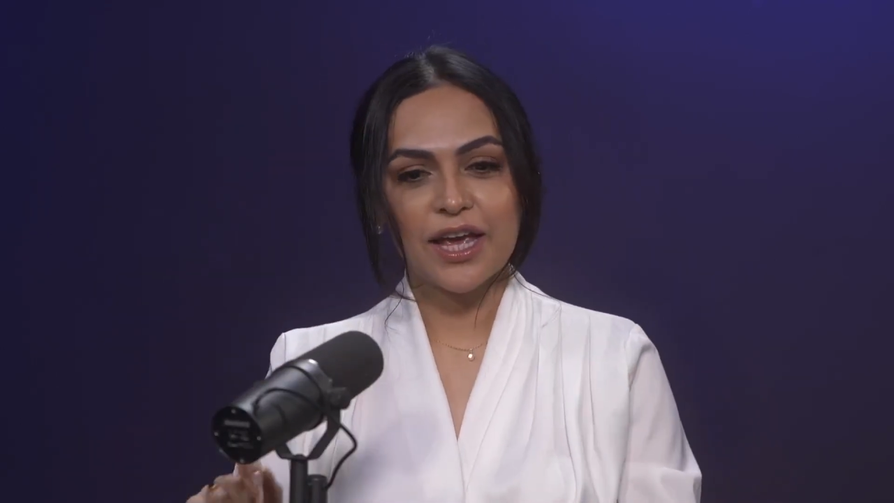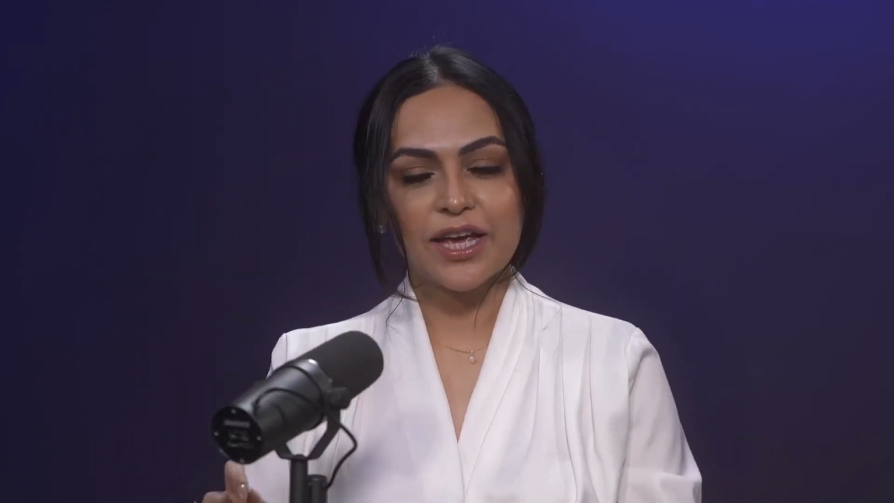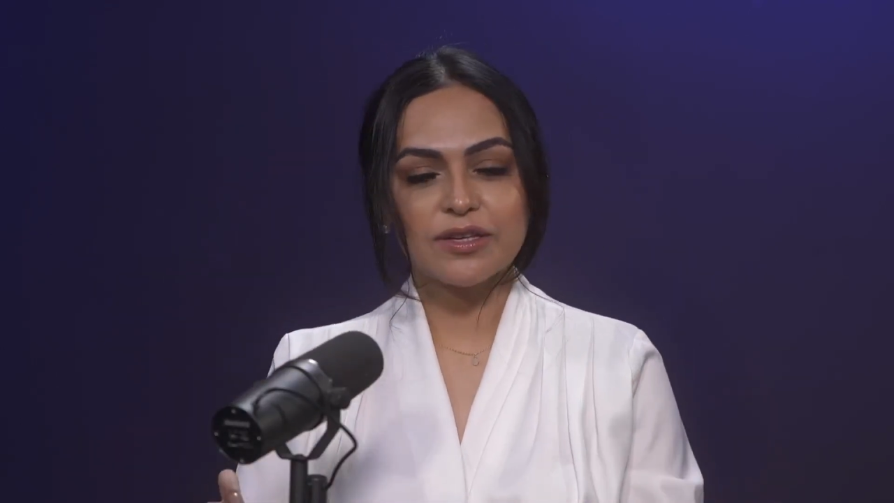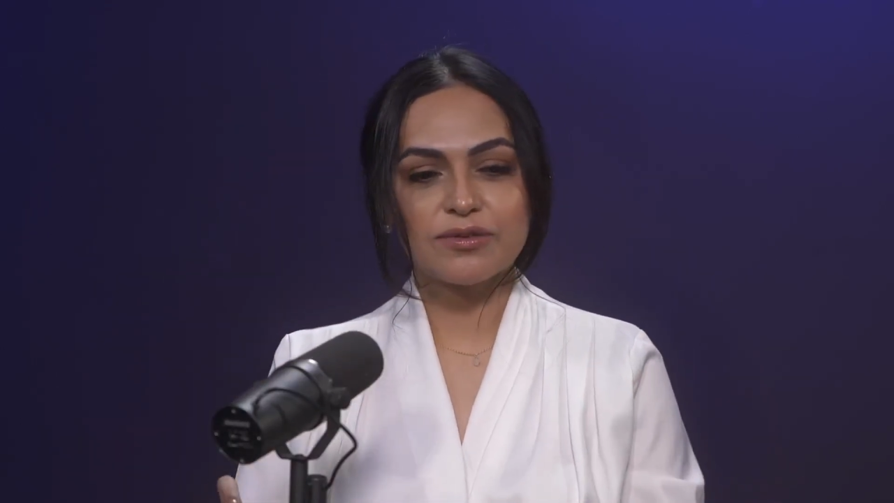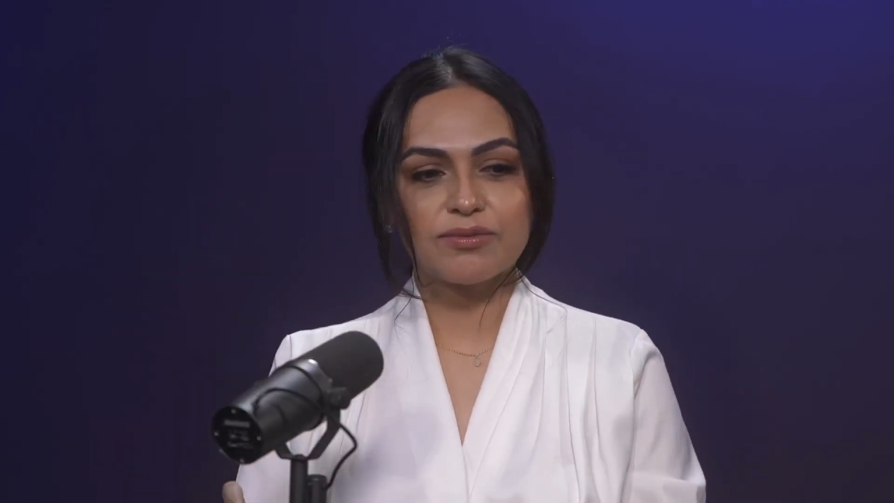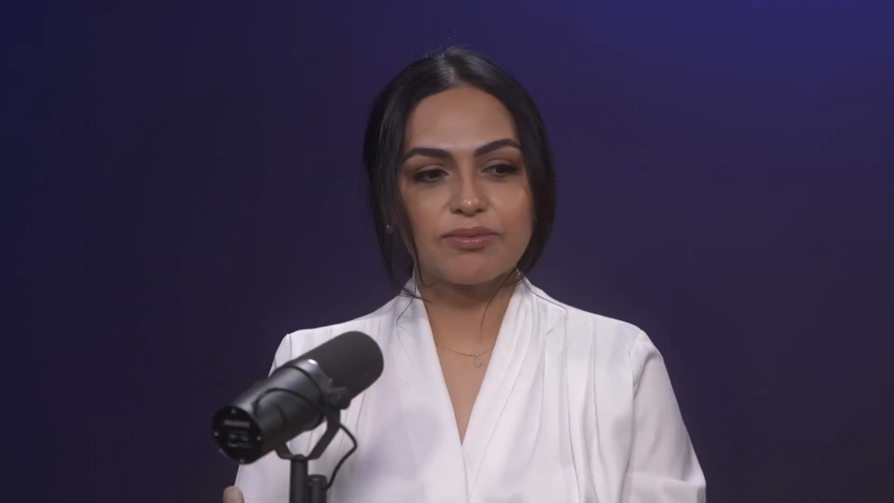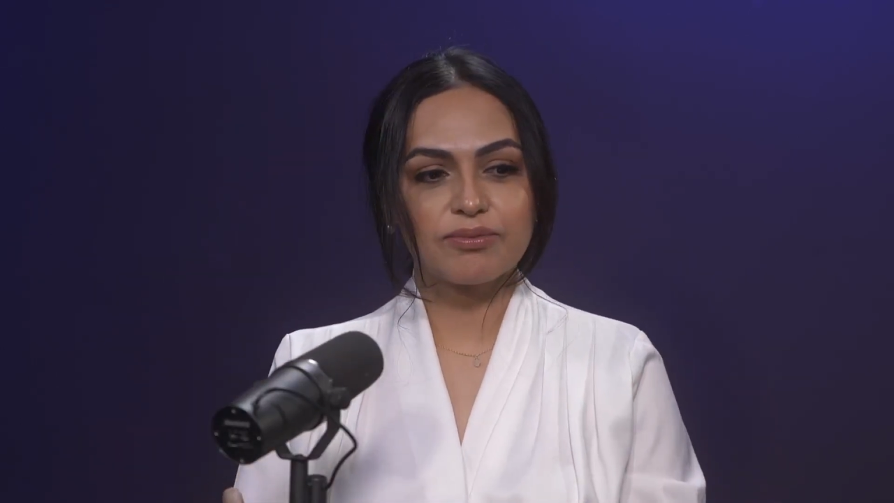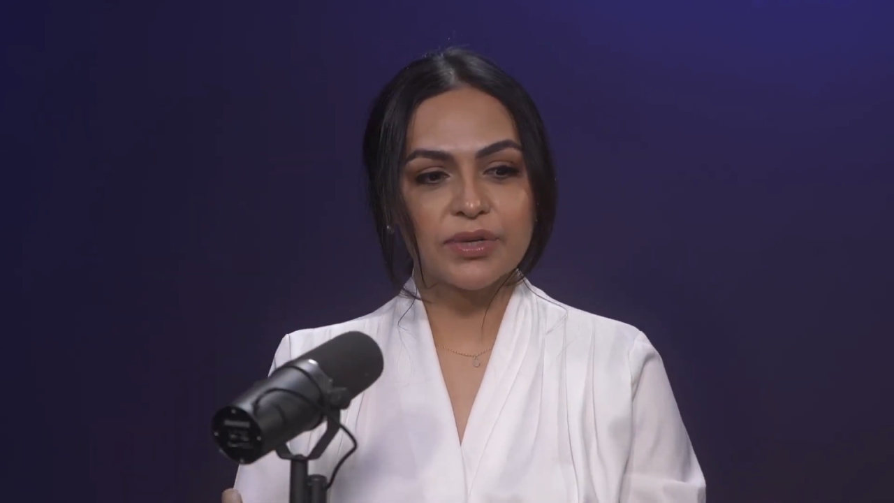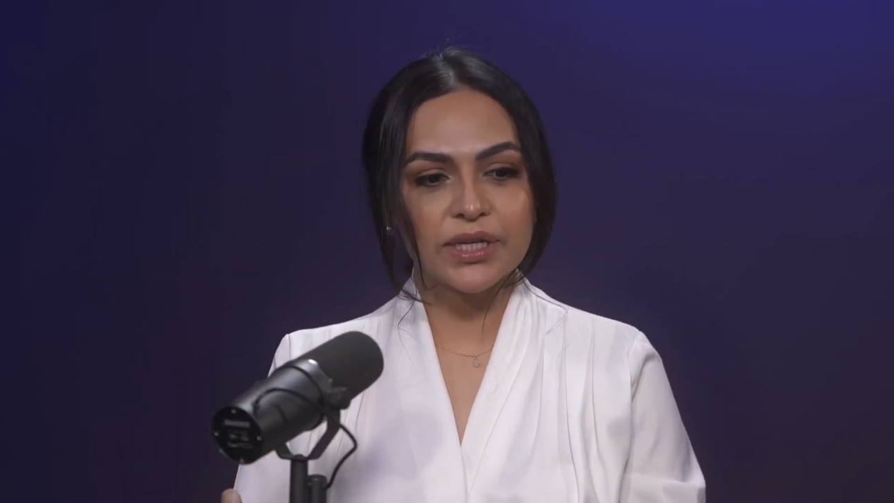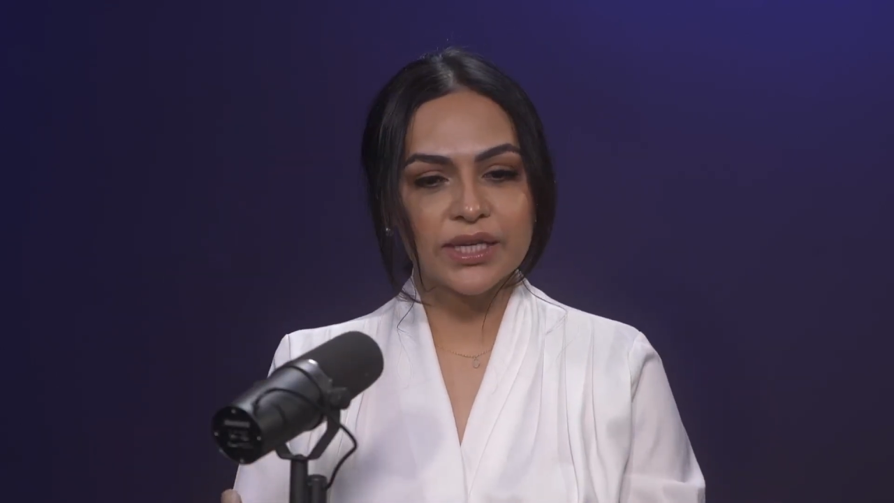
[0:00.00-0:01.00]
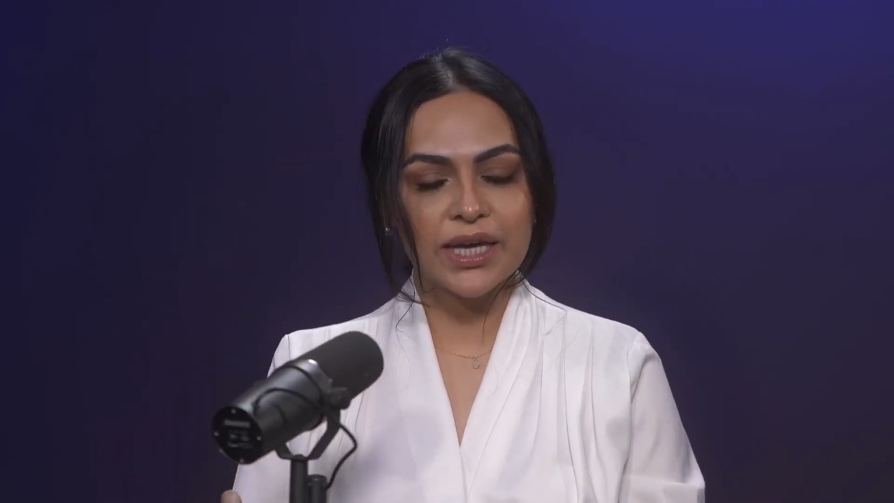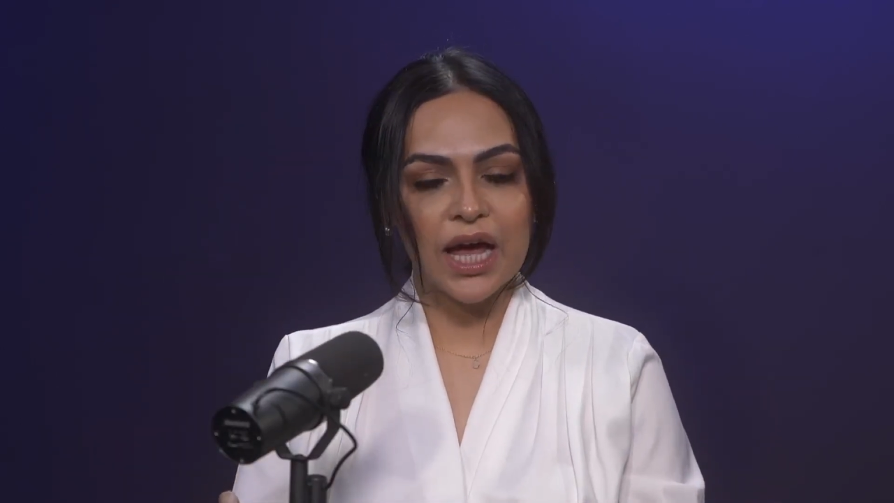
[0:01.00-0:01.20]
is really